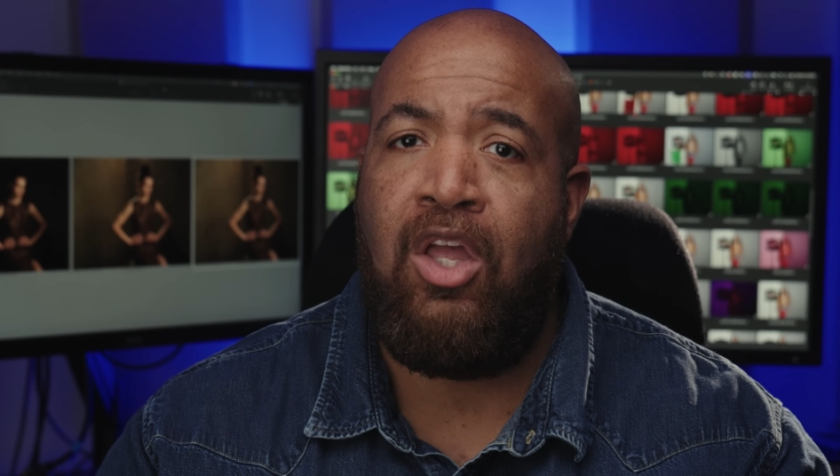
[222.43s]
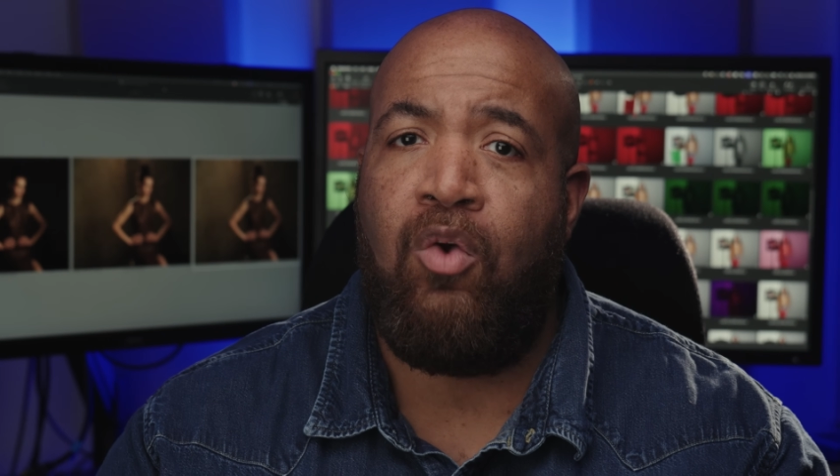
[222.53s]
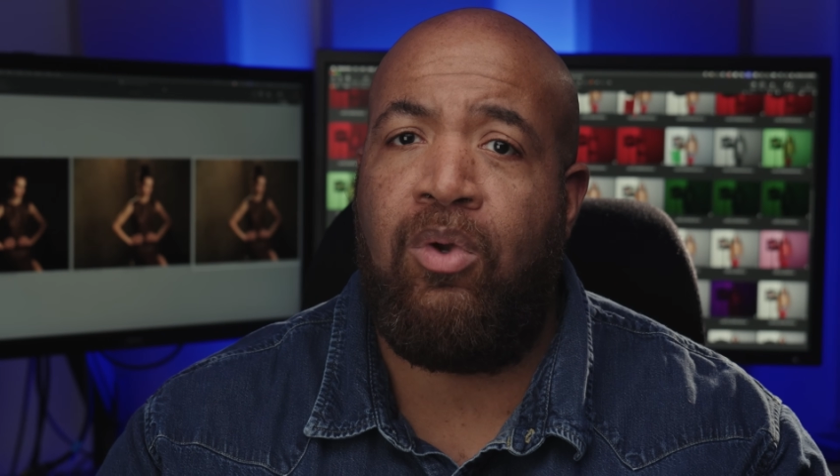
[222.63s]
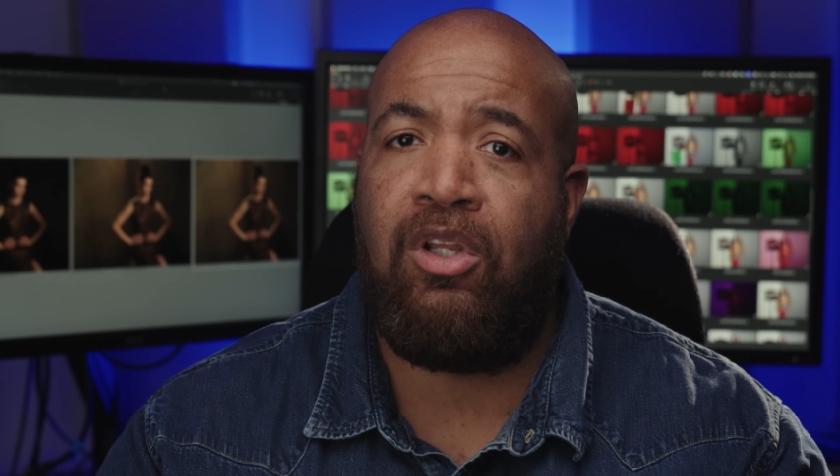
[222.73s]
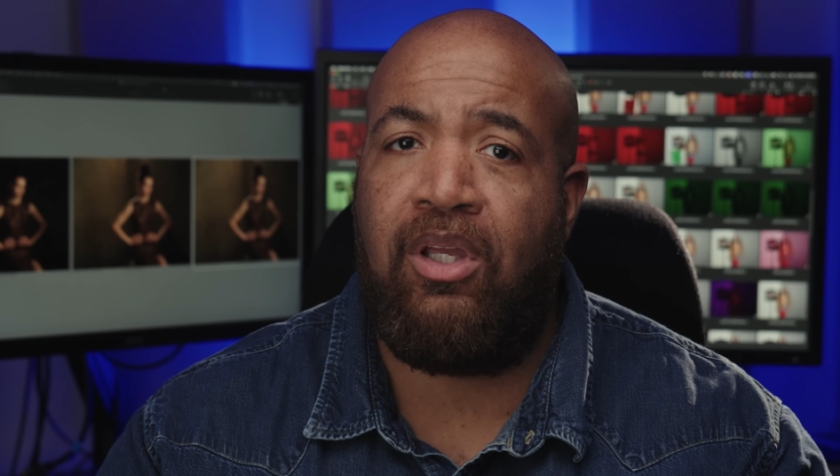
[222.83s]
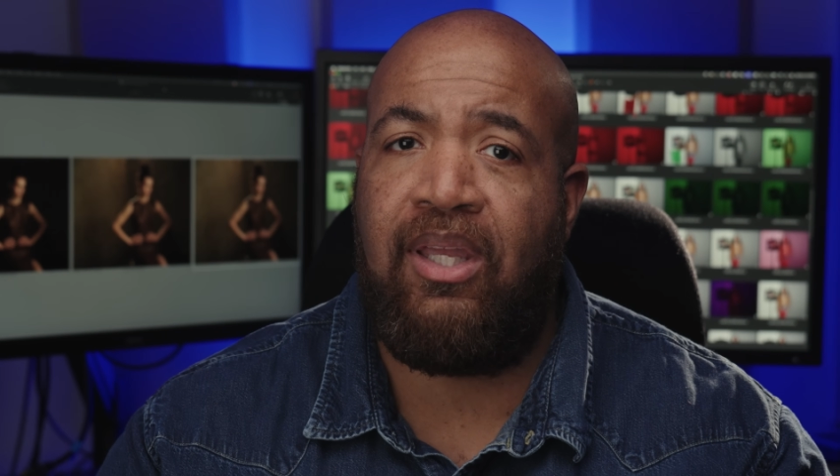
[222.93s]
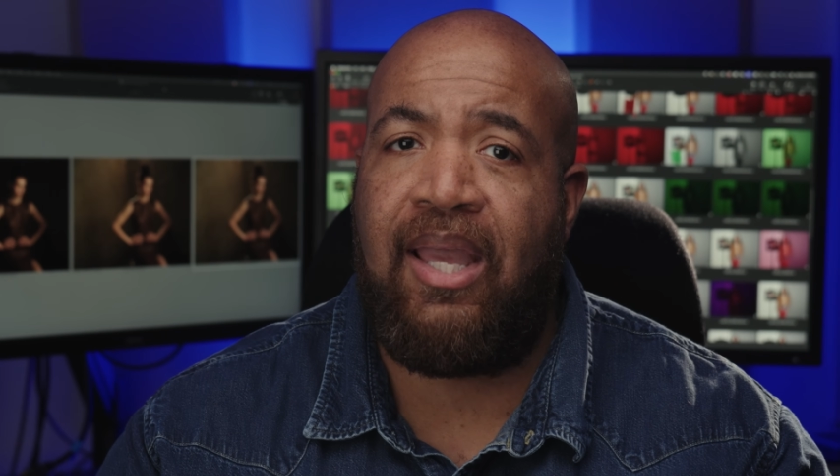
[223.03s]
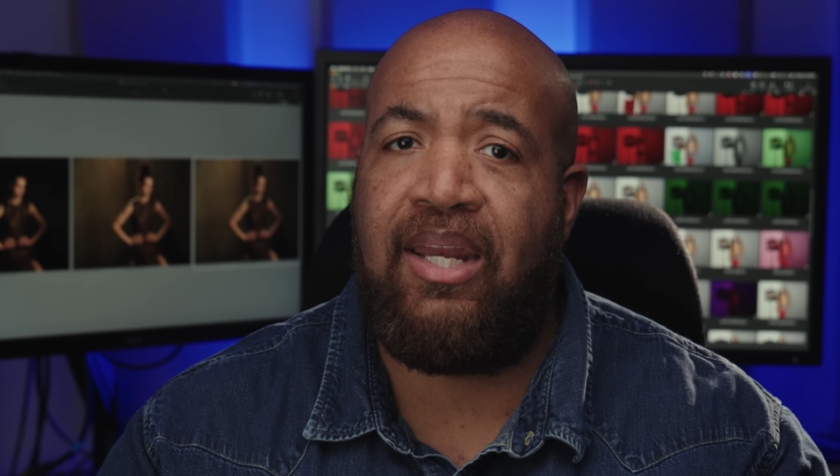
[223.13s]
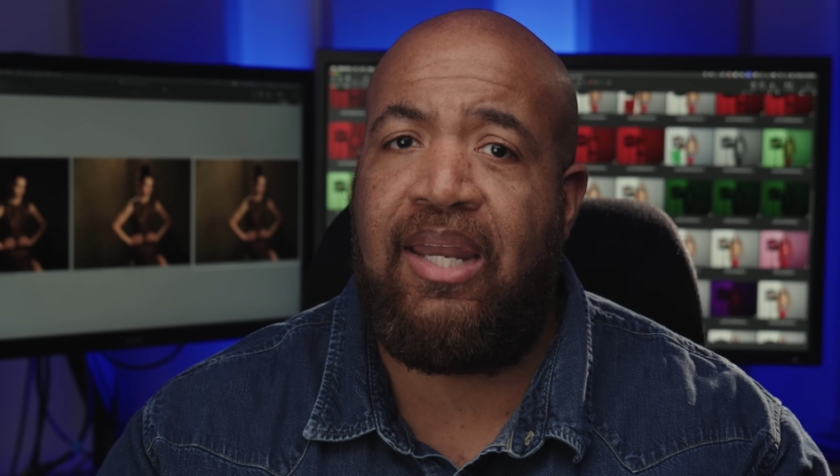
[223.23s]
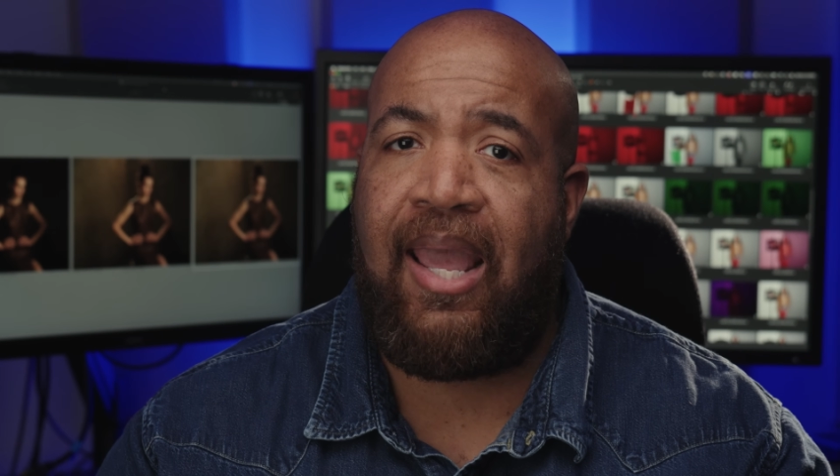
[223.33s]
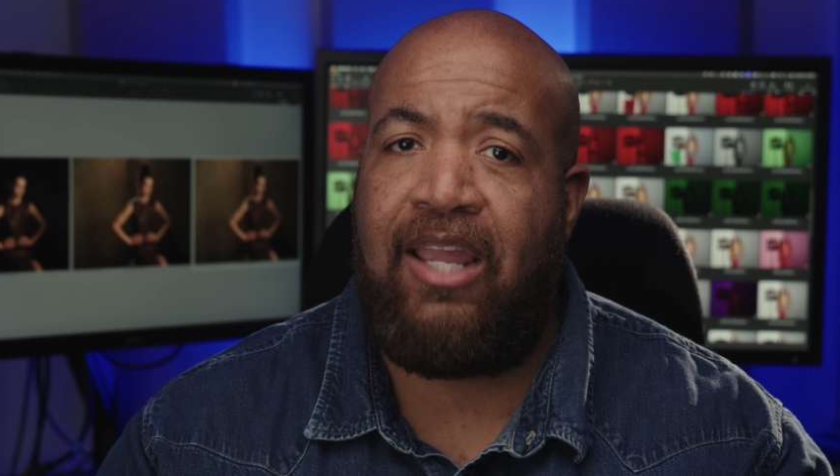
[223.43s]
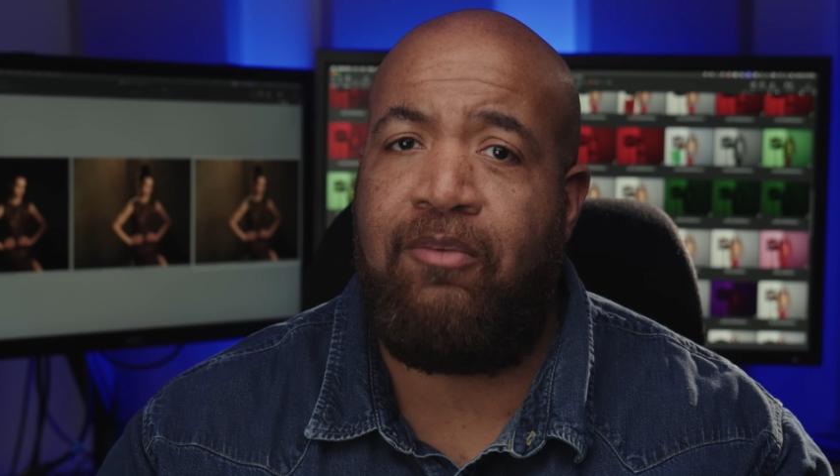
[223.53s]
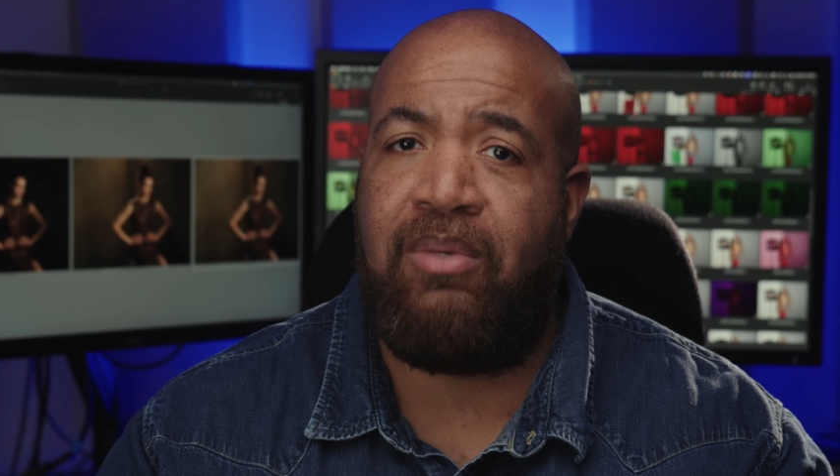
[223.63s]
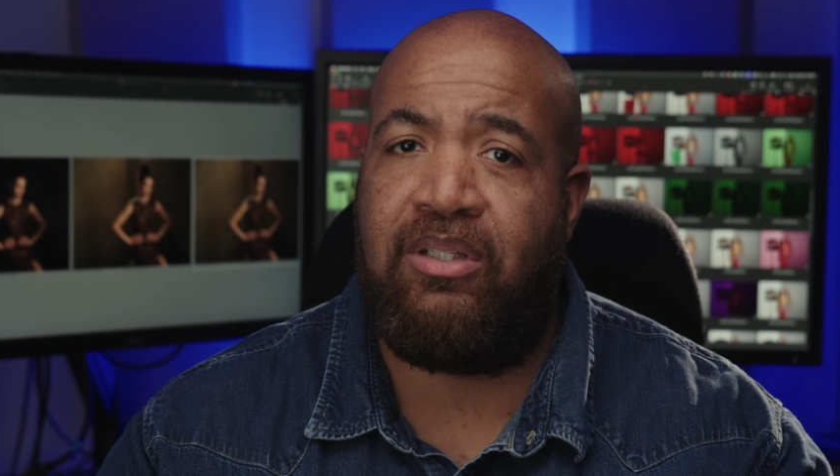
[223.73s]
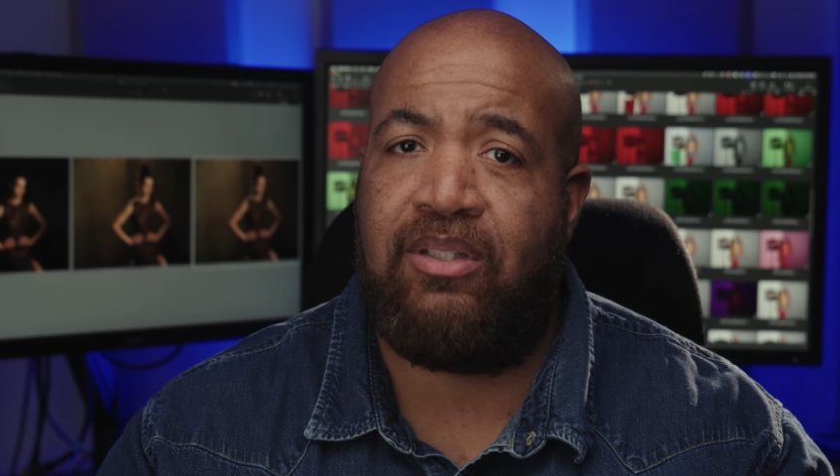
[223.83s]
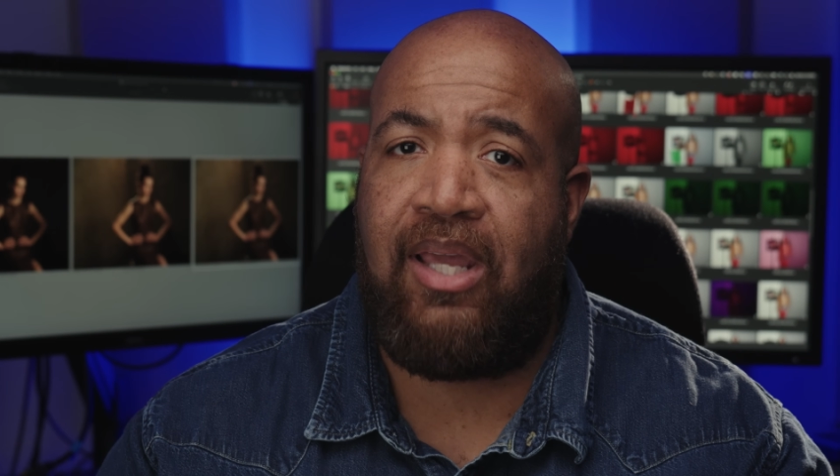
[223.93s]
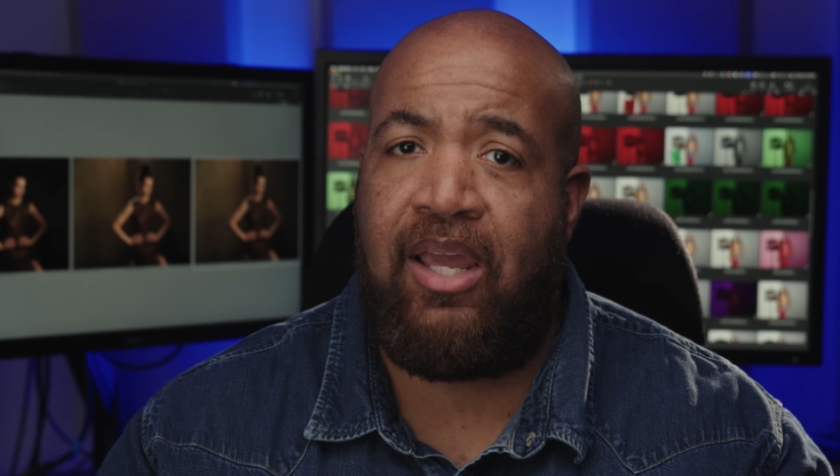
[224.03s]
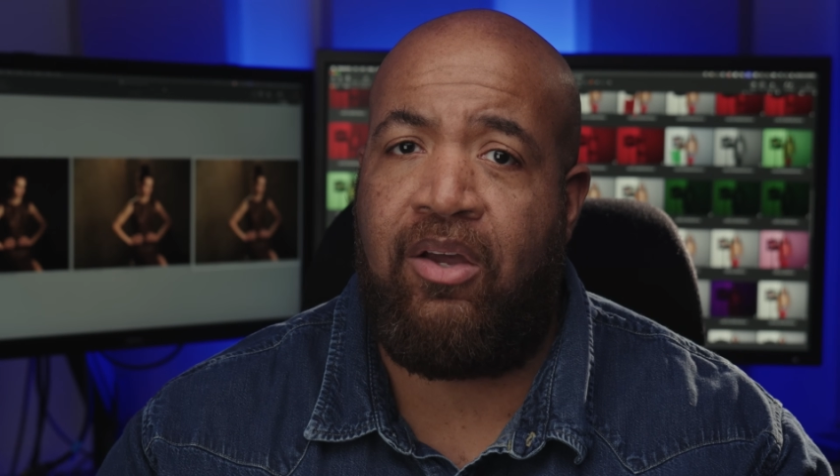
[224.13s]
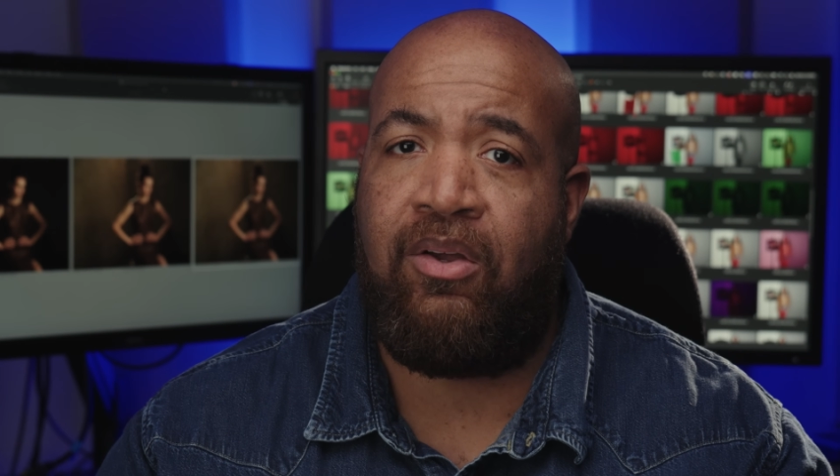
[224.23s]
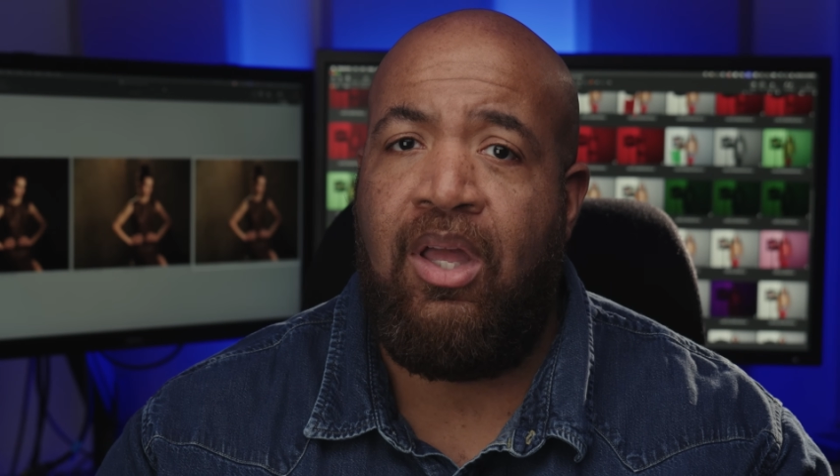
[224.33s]
when looking at an 8-bit
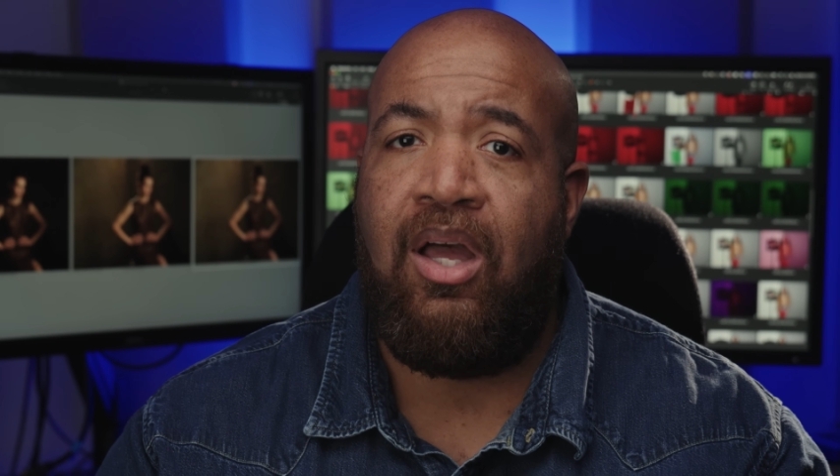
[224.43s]
scale